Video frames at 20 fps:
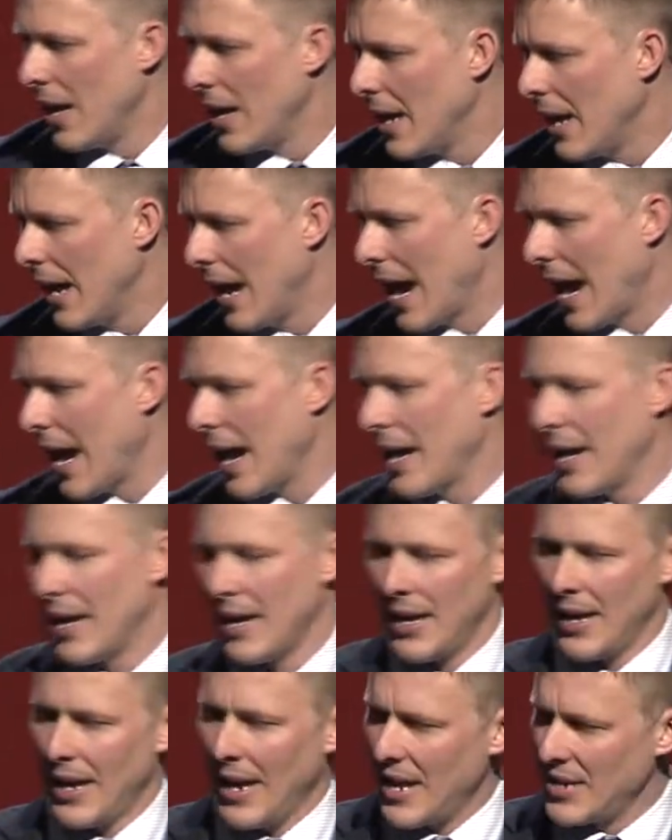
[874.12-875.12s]

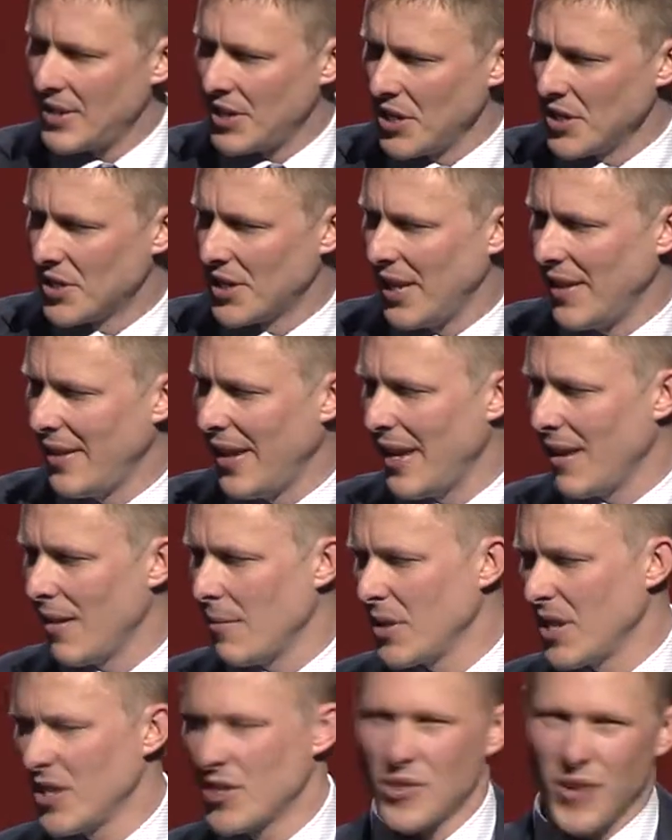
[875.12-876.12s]
As you can see there, I mean,
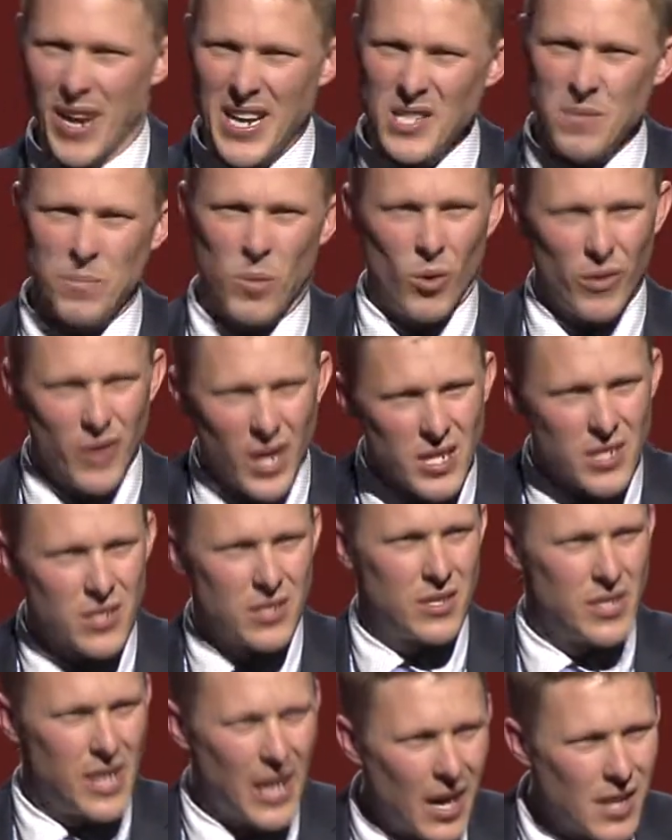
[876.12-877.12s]
the transport, those,
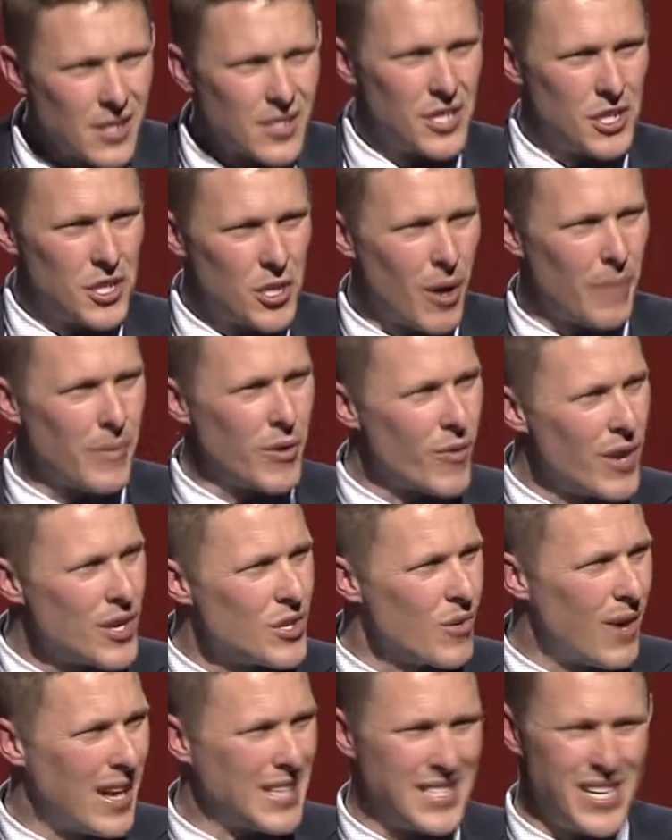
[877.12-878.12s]
you know, to do up your
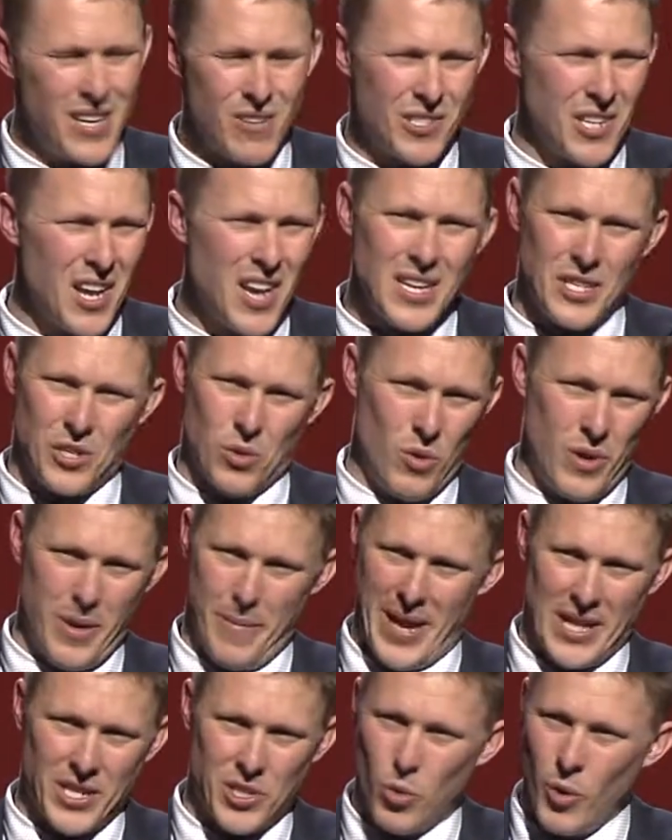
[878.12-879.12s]
regional arterials, you're only talking
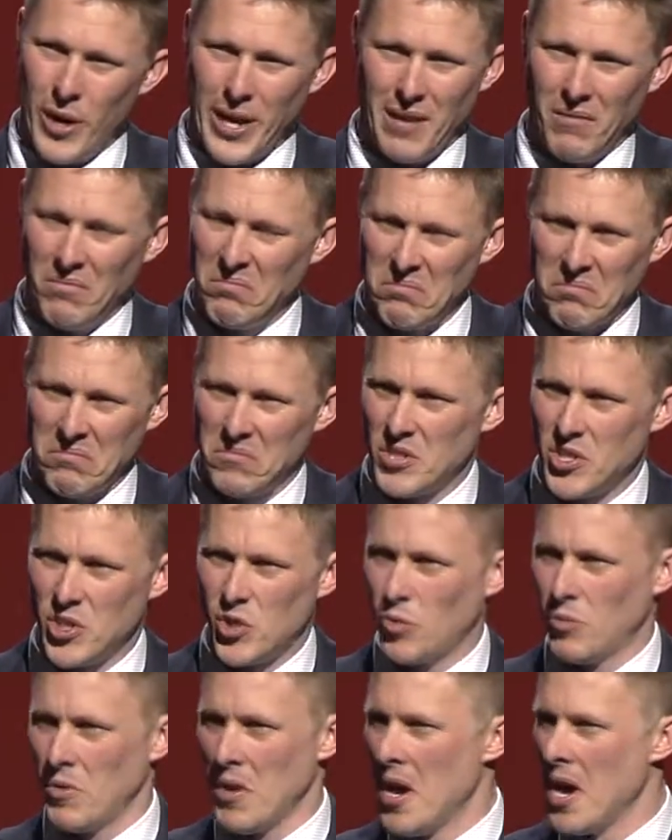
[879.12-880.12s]
about
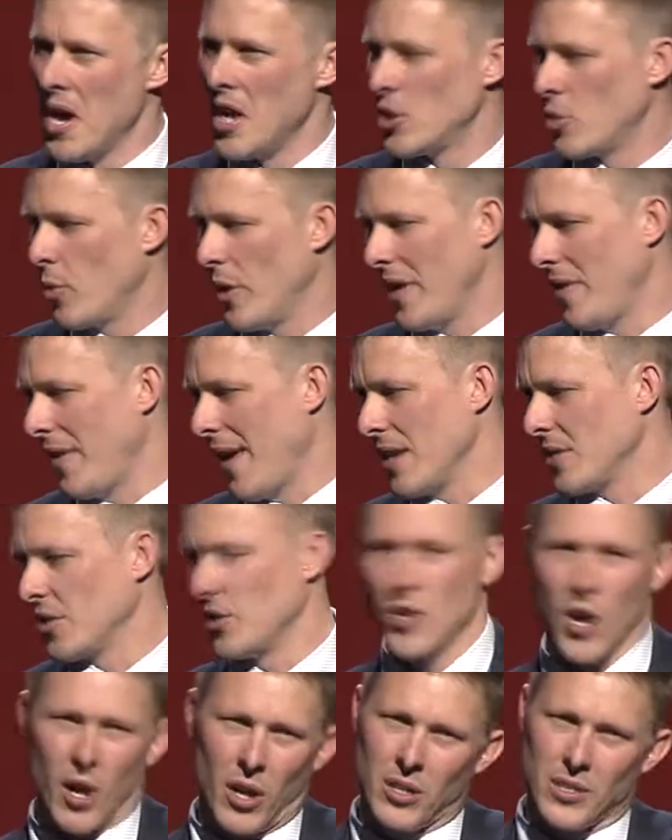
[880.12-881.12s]

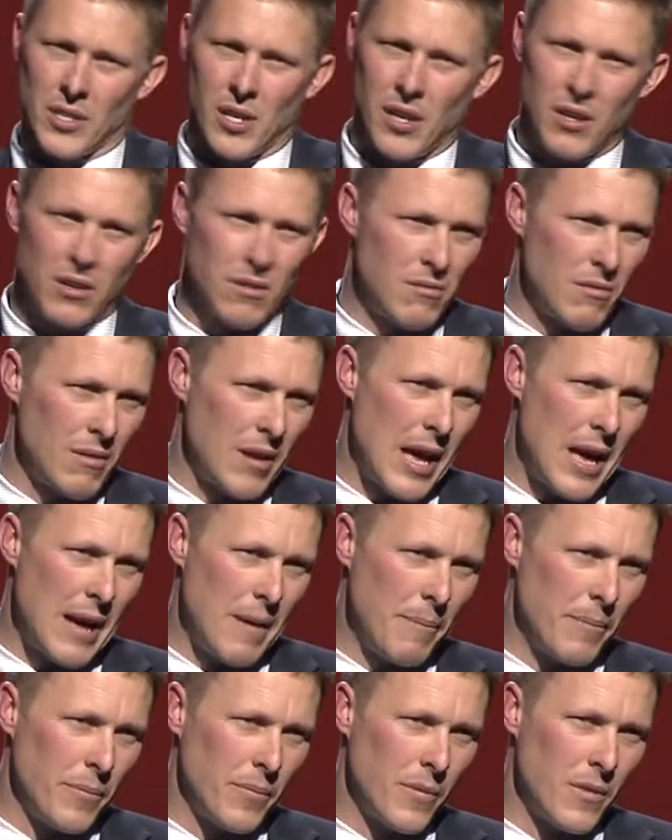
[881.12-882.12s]

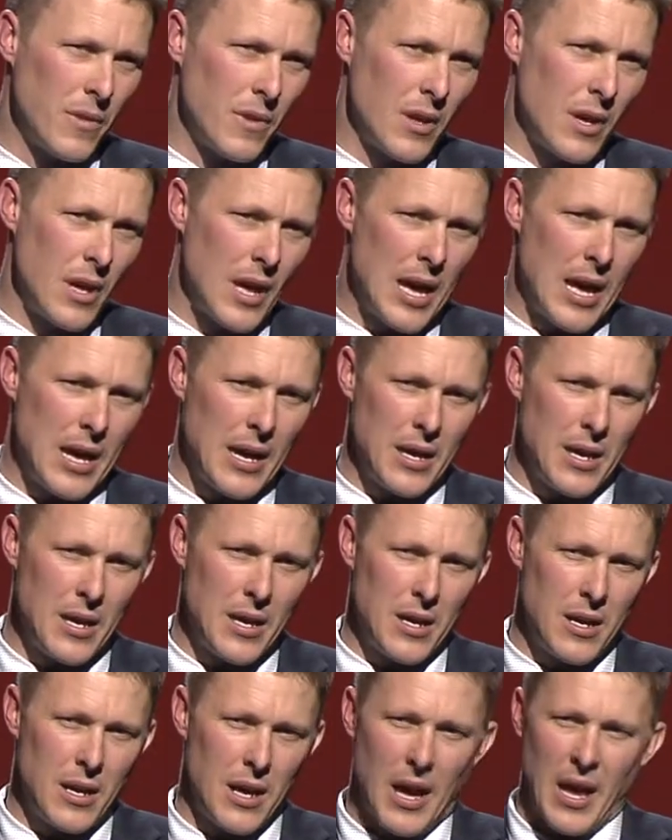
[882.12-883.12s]
$20,000
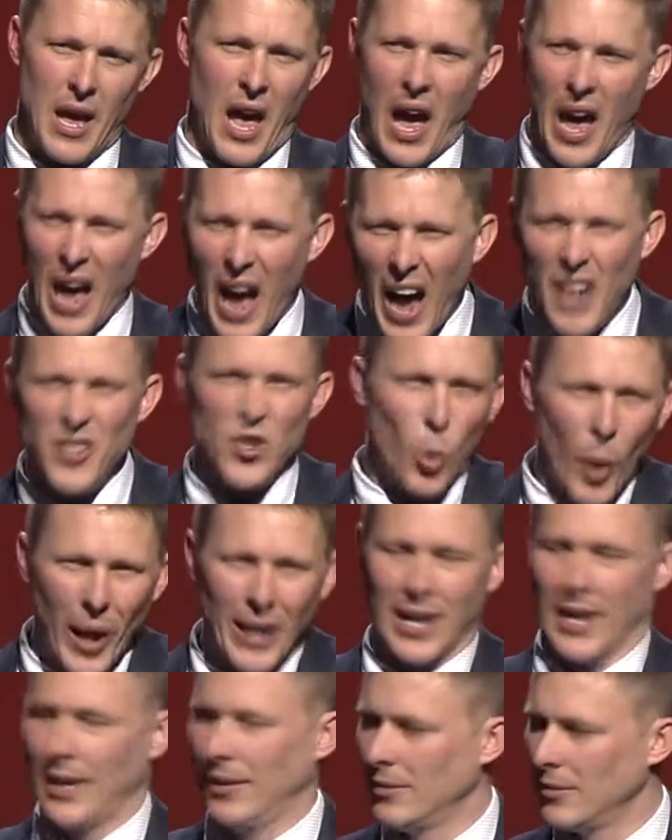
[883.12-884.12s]
a
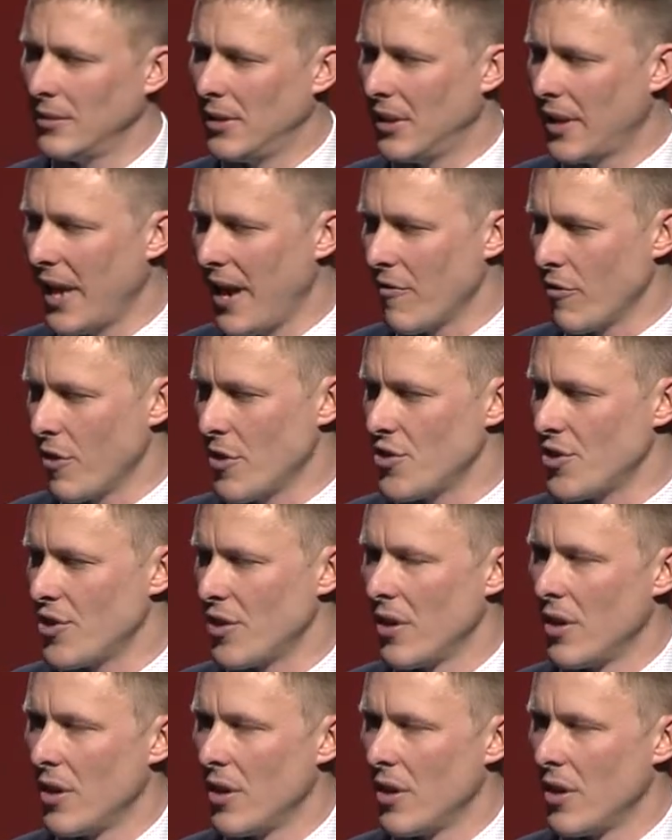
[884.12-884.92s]
dwelling on average.